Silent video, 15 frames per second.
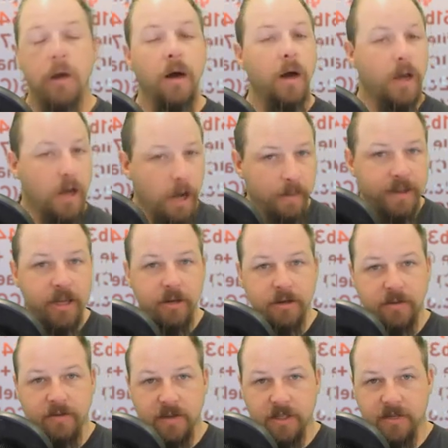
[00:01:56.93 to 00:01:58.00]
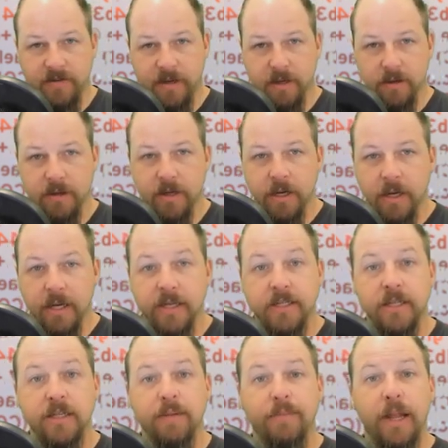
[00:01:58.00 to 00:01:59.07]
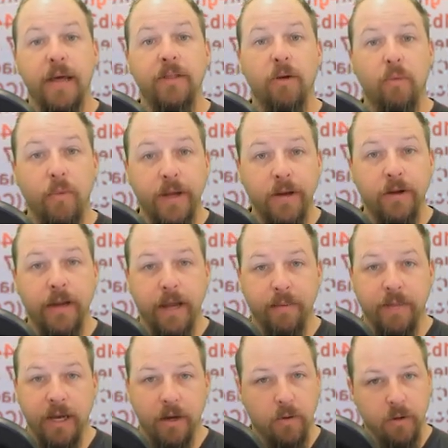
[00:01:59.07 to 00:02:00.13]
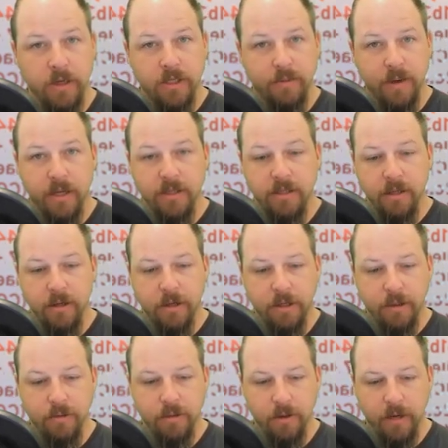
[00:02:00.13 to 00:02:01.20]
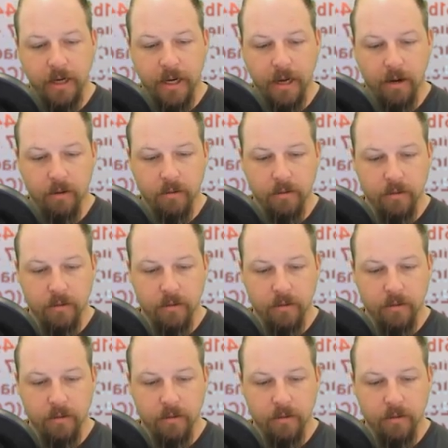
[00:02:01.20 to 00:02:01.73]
A common use for this field is to supply the real name that corresponds to a user account.